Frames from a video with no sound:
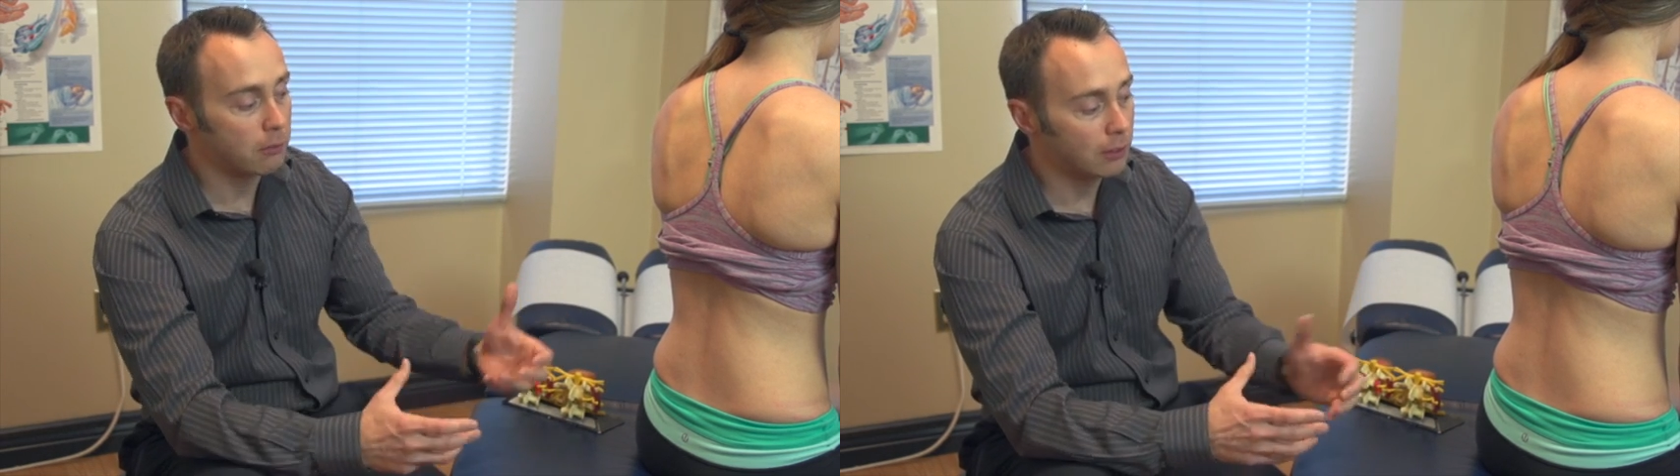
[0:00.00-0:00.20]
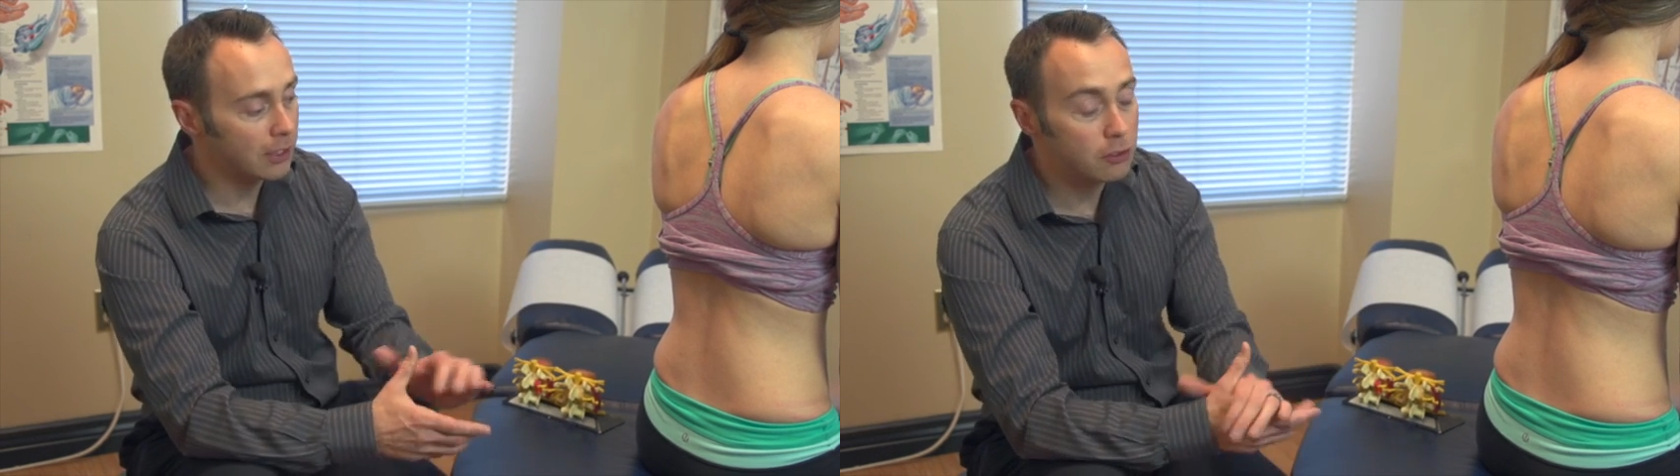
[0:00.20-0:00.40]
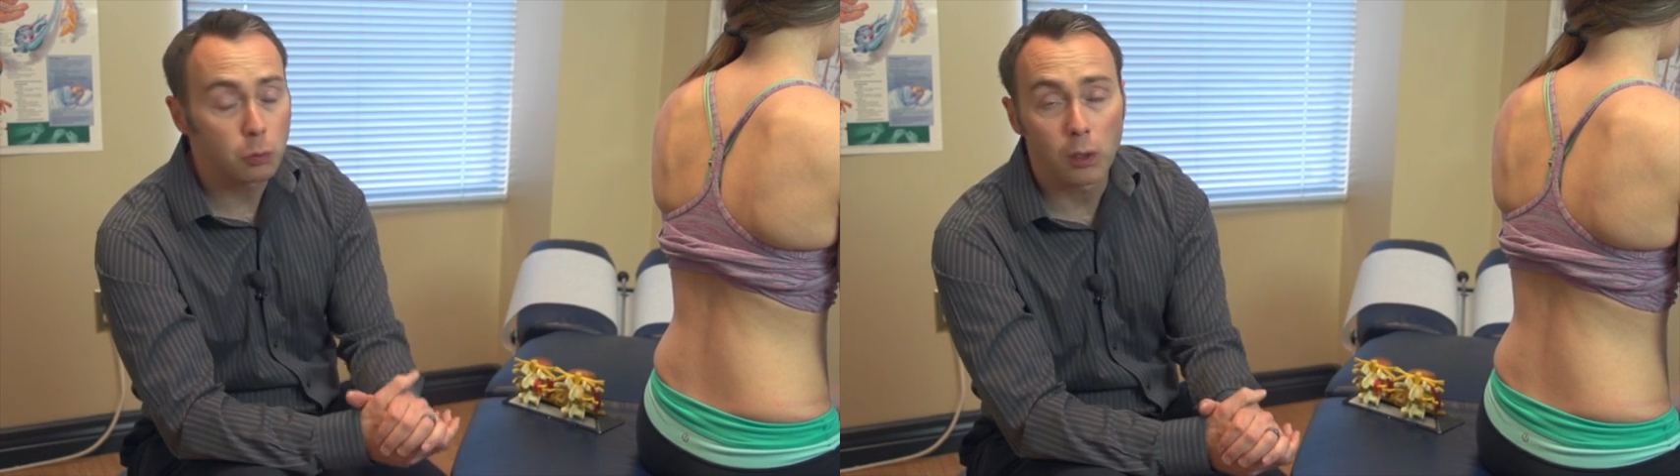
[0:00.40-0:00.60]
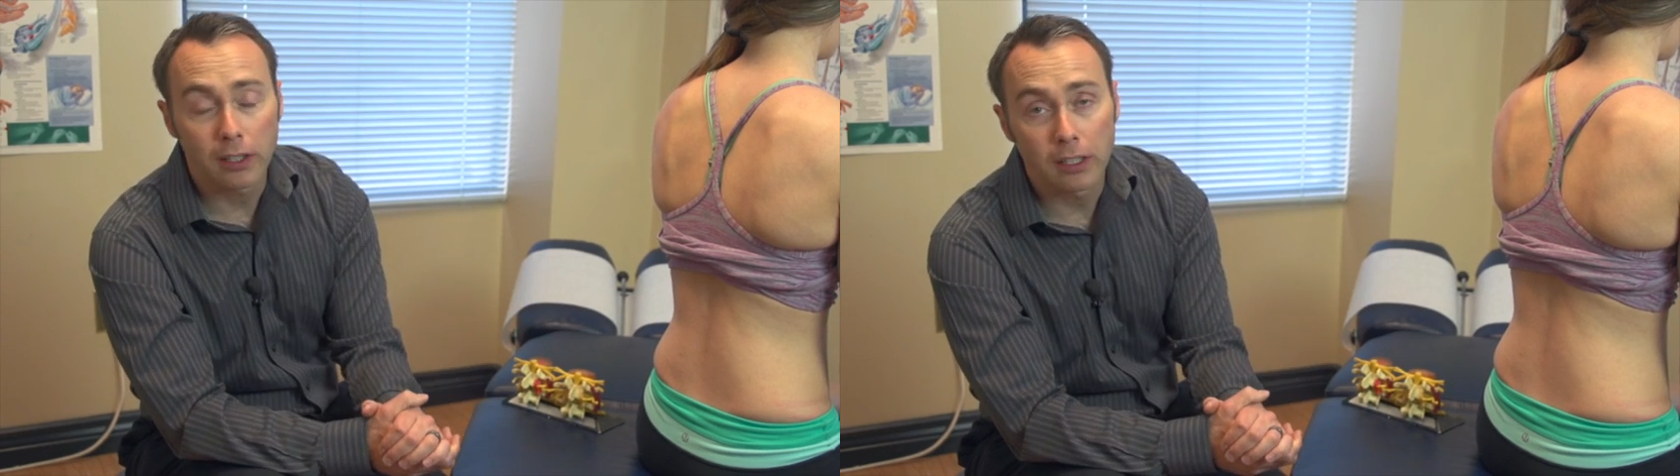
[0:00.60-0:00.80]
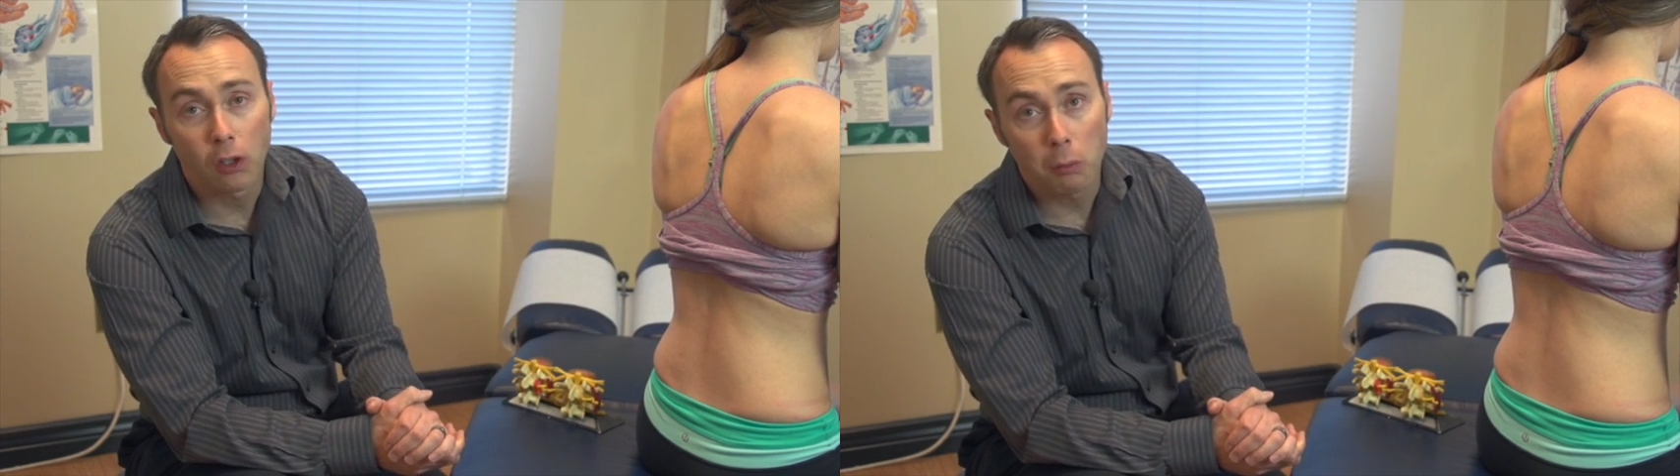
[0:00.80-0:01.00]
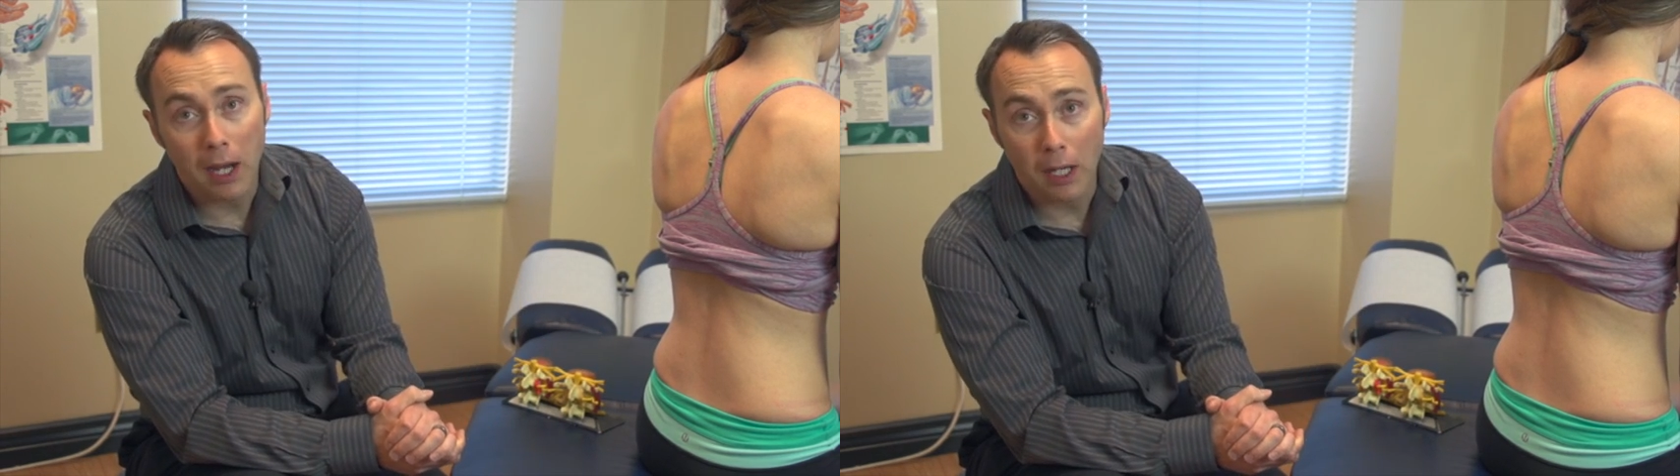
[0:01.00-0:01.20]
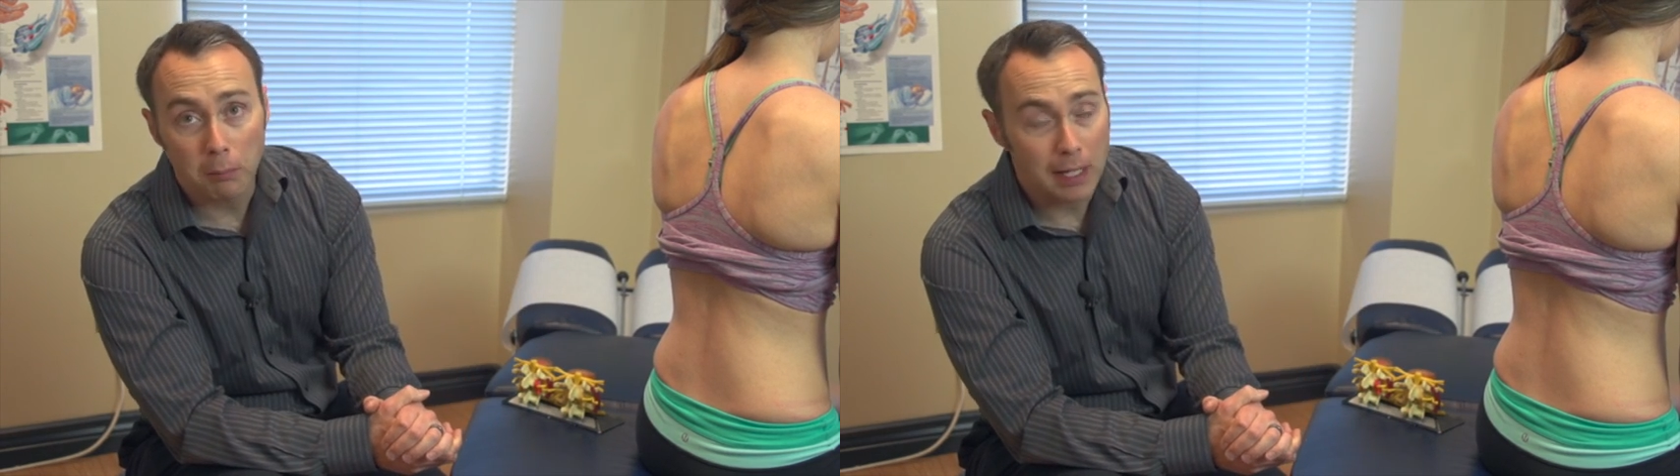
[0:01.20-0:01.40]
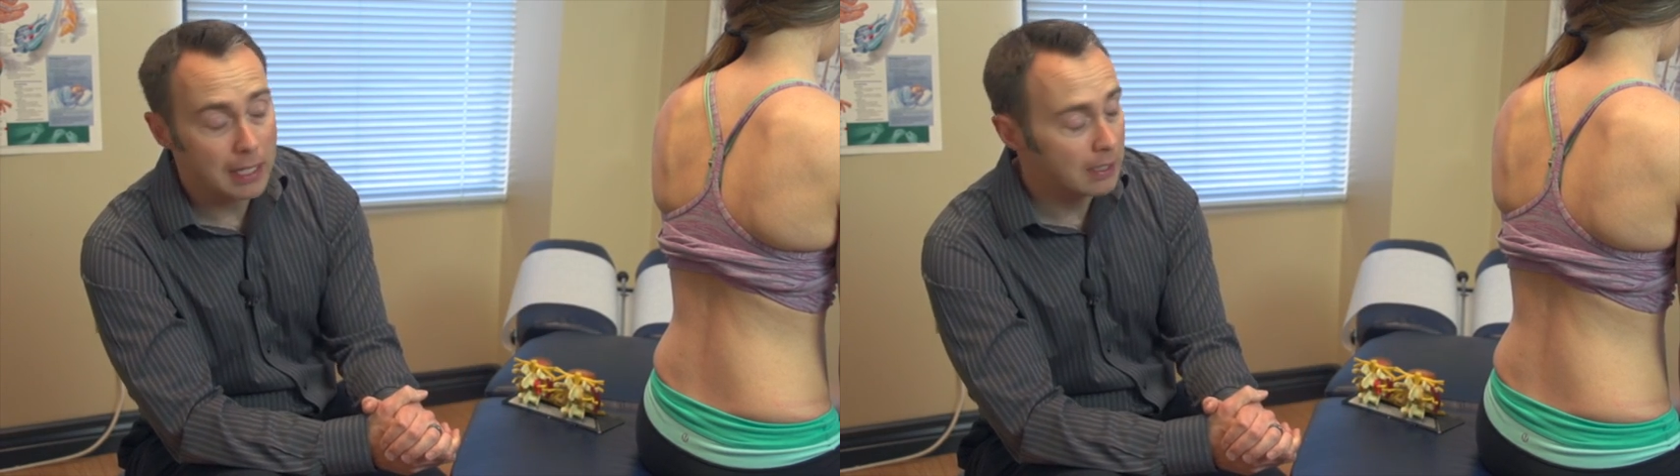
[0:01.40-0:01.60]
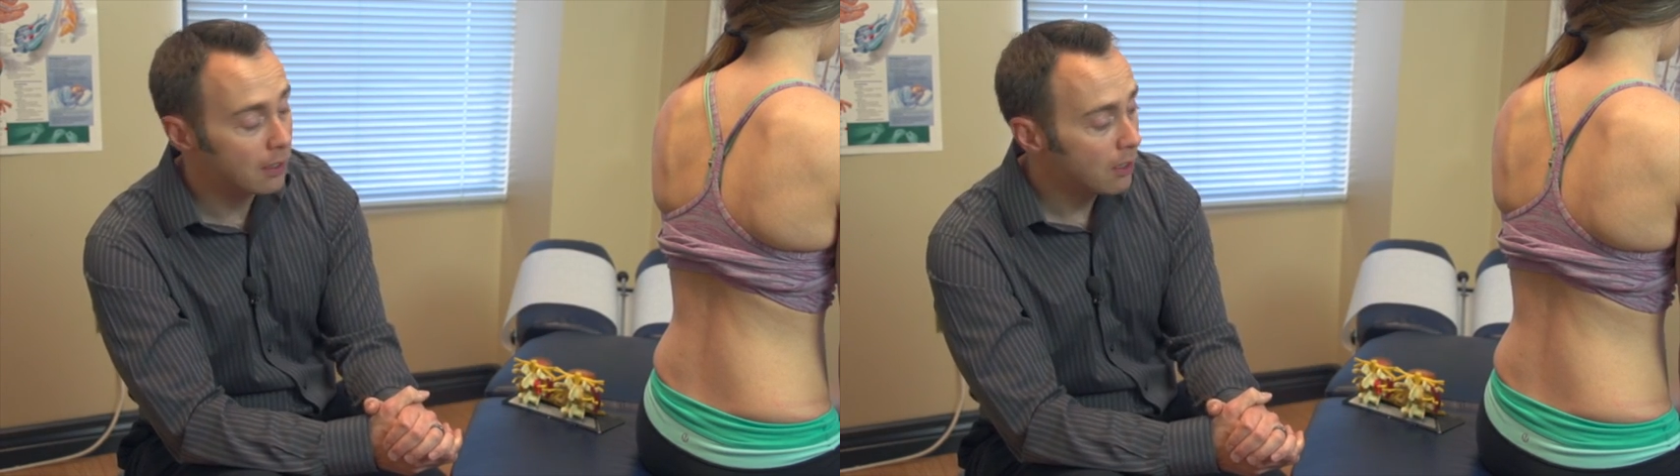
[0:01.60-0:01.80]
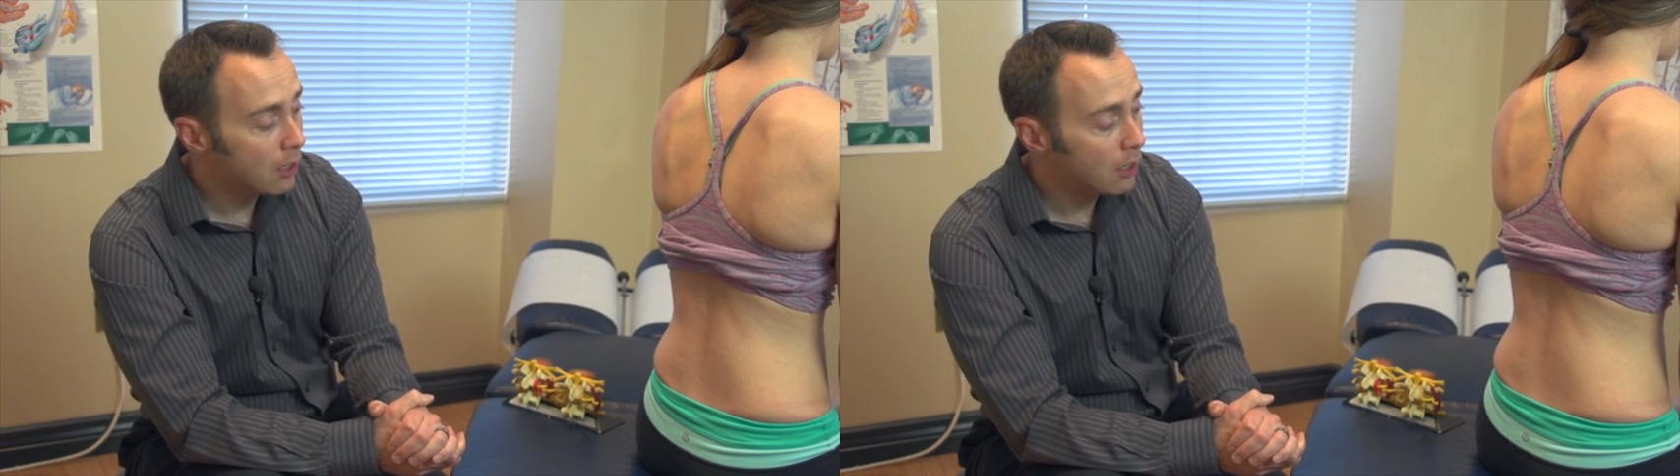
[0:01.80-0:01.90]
release work in low back pain,